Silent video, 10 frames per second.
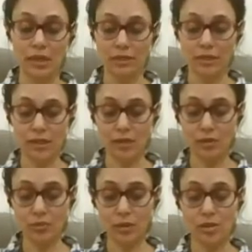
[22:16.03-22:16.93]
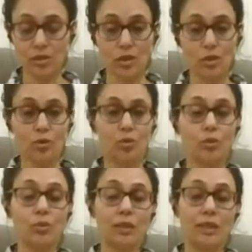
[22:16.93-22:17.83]
they are the ones
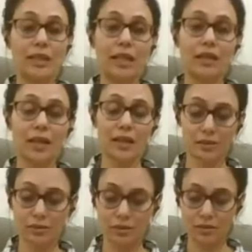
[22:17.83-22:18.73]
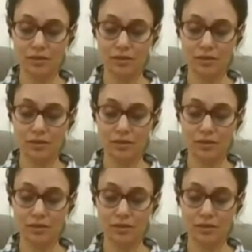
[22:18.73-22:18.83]
who neglect